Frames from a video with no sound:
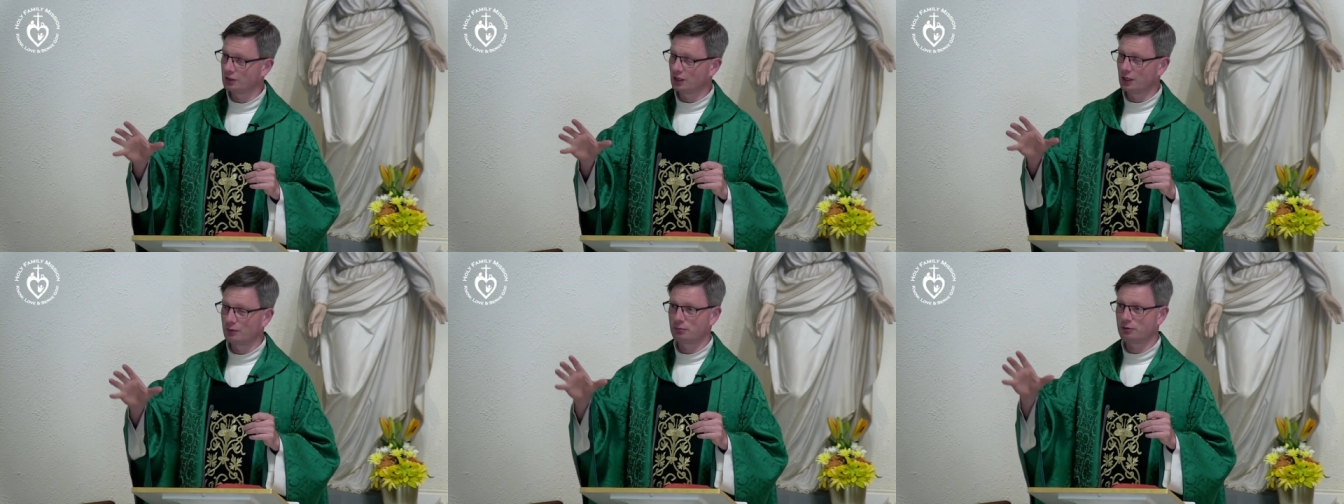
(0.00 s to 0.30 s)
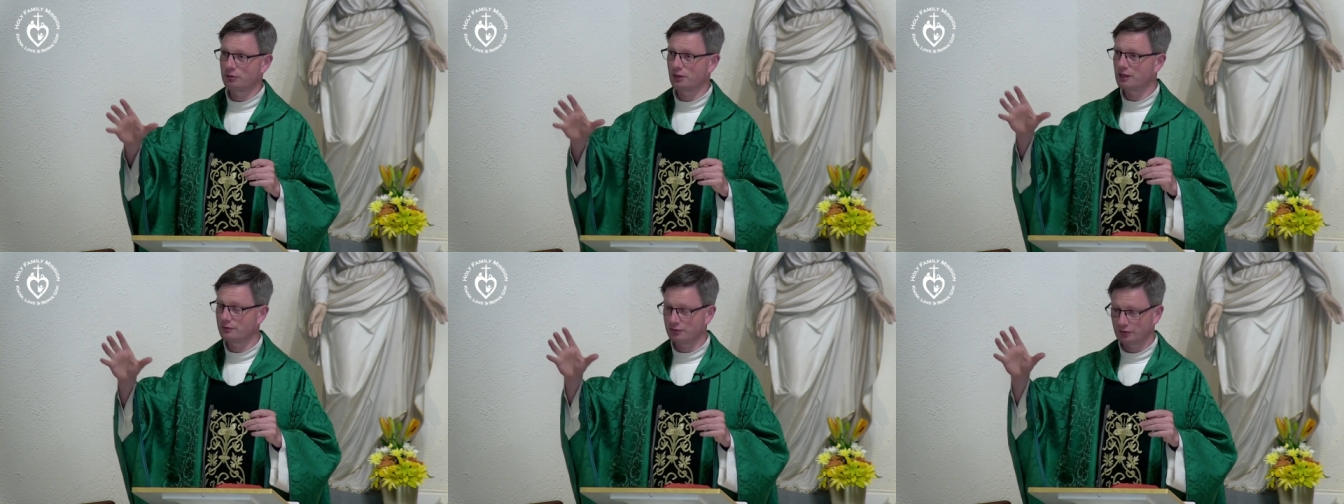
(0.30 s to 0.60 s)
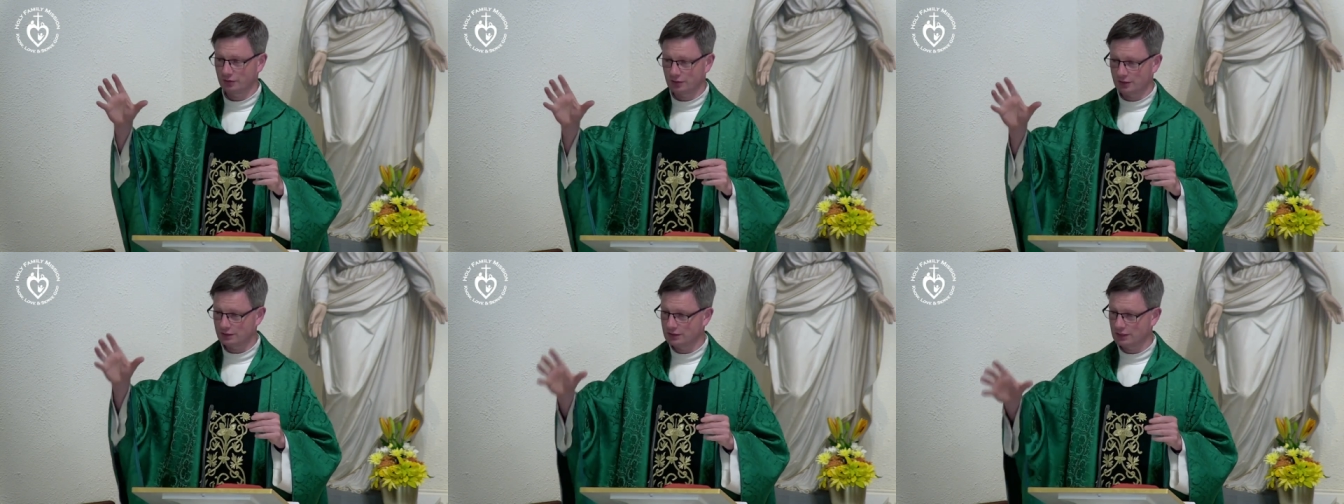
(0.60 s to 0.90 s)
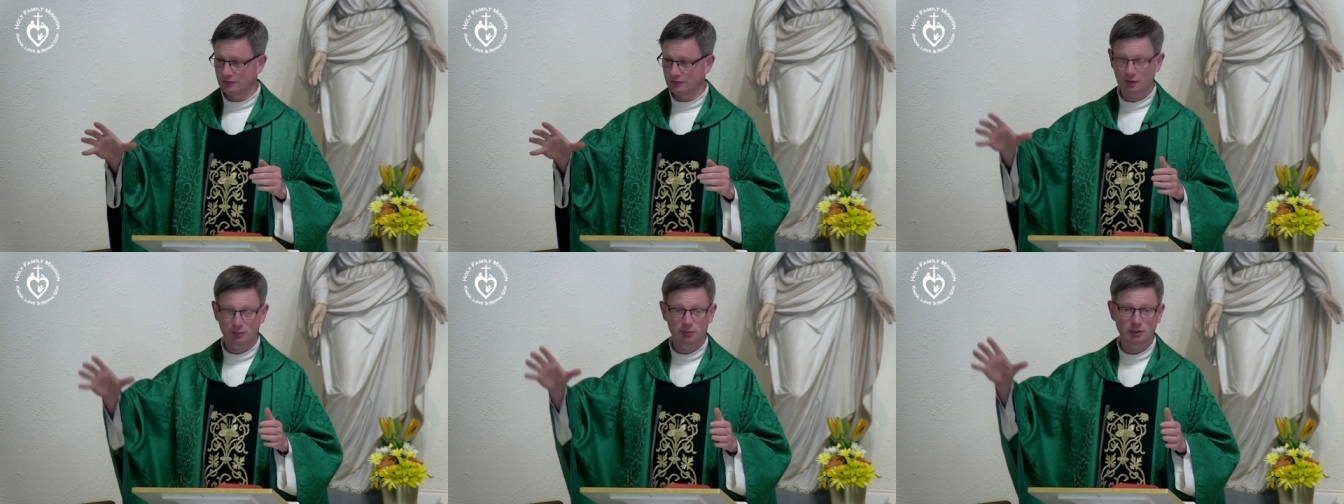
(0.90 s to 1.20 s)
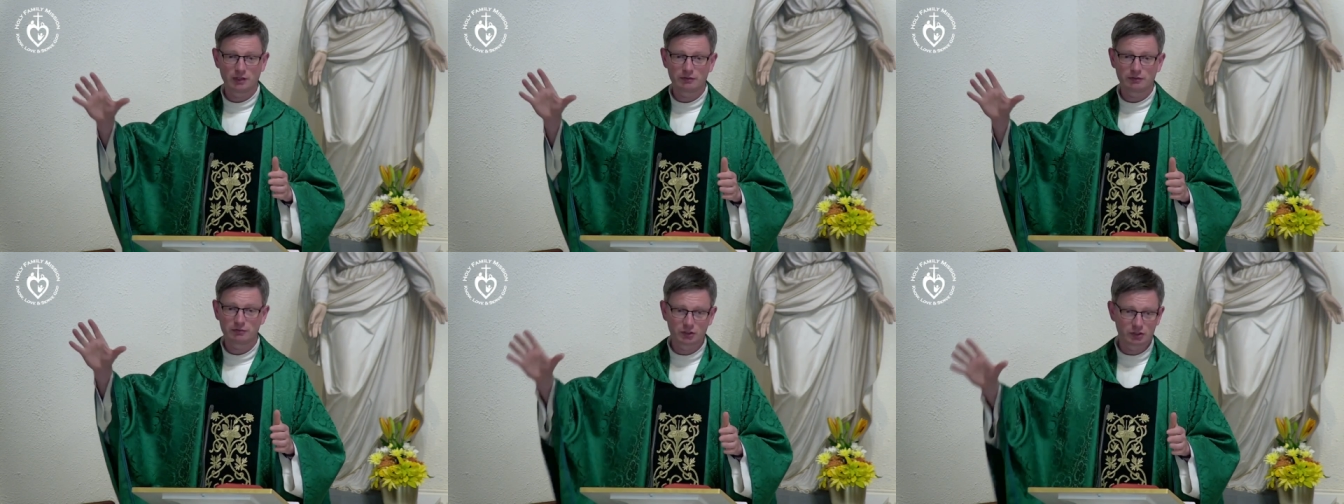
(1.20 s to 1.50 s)
I prayed for this gift and I
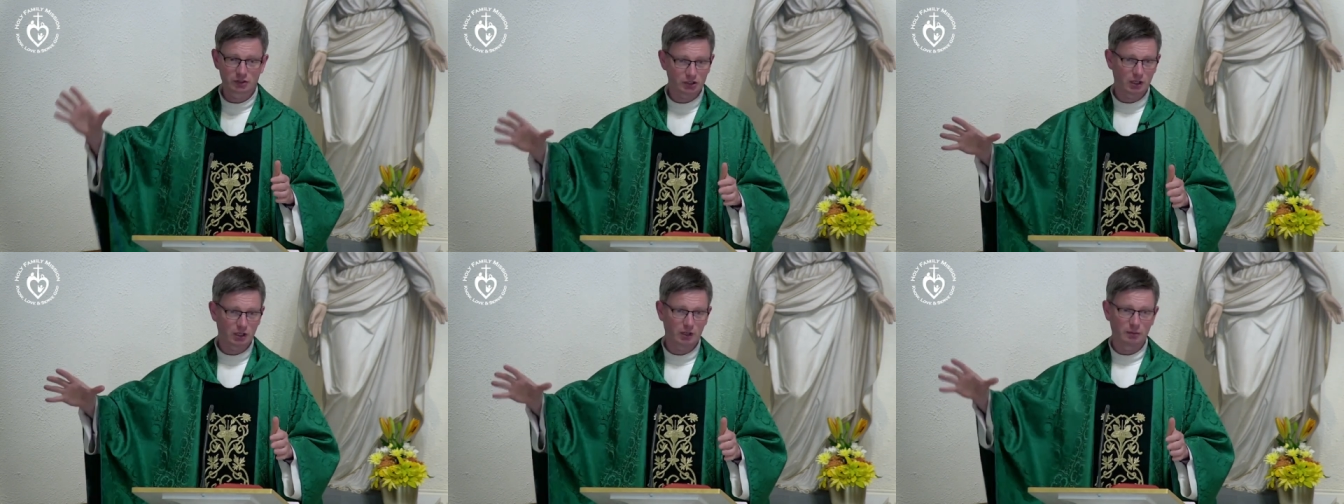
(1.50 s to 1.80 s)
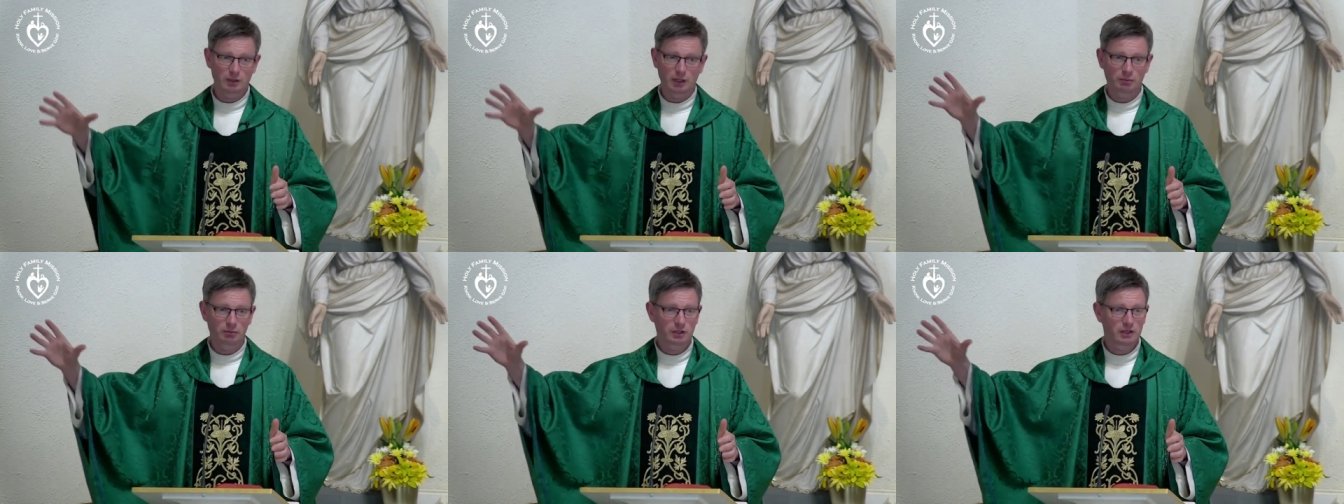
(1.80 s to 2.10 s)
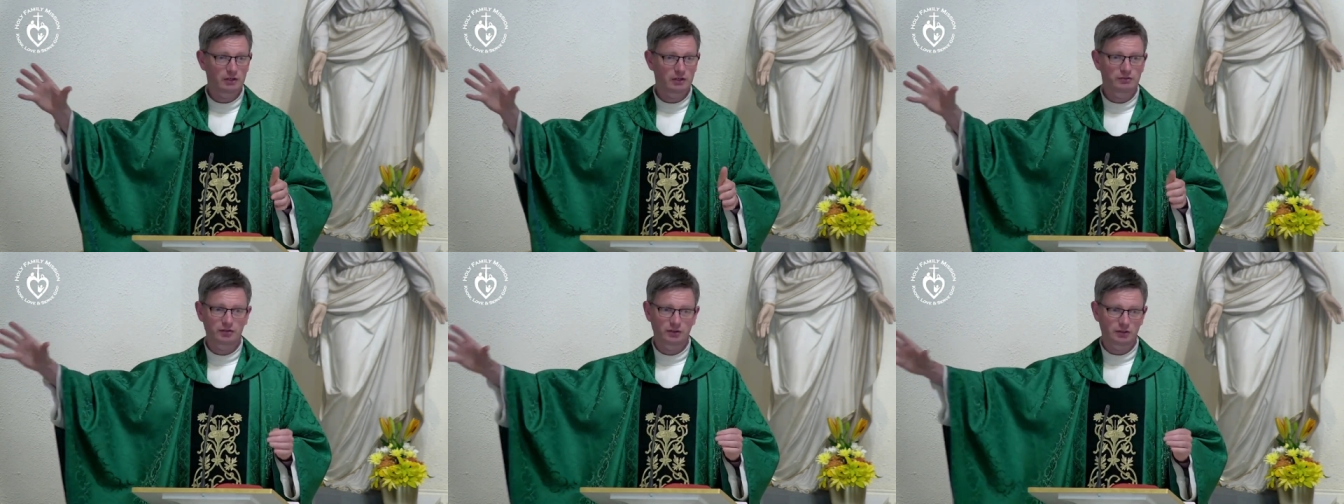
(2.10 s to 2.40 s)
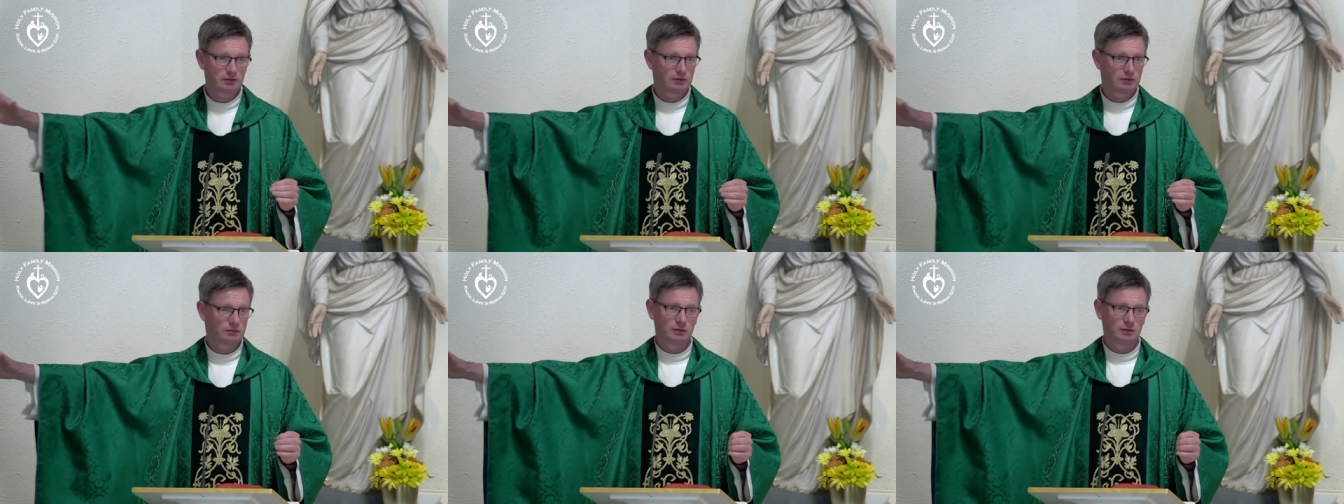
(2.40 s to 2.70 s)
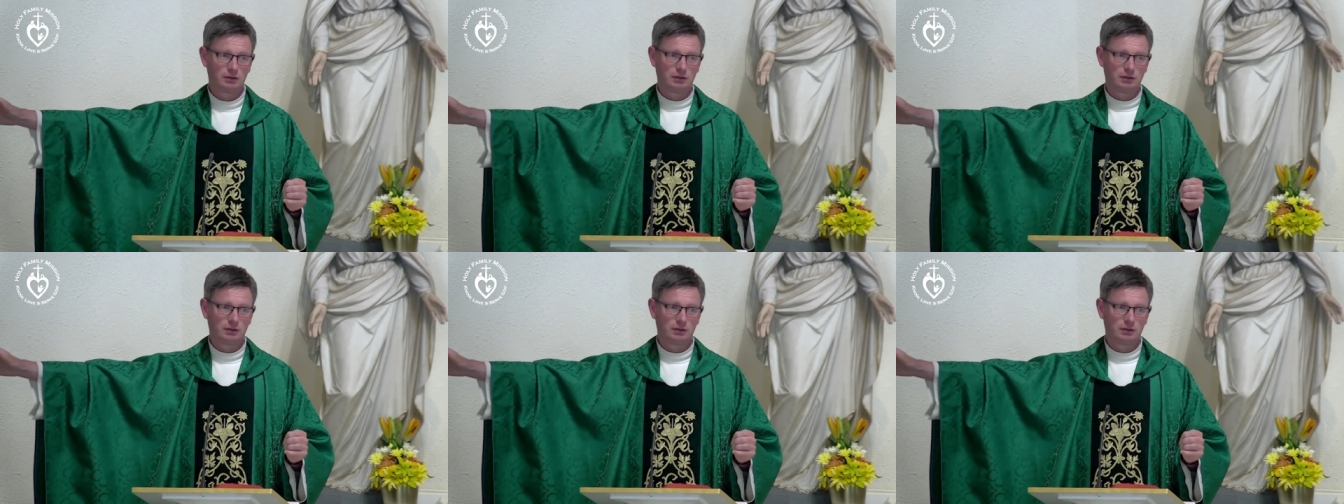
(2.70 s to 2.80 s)
prayed for a job and I prayed for